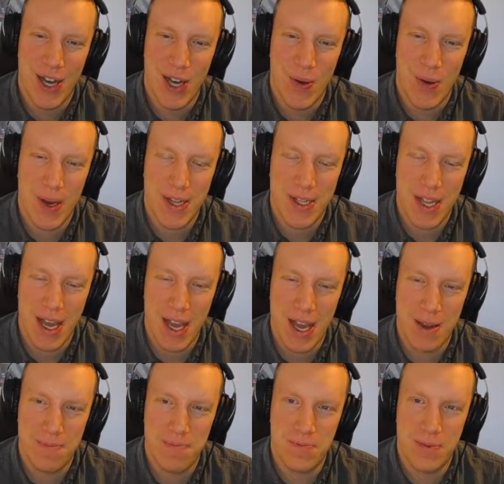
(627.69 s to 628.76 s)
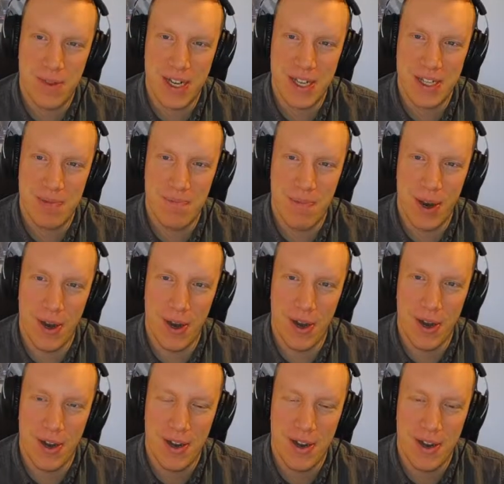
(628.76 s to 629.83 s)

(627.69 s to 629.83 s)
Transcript: What's up with this bird?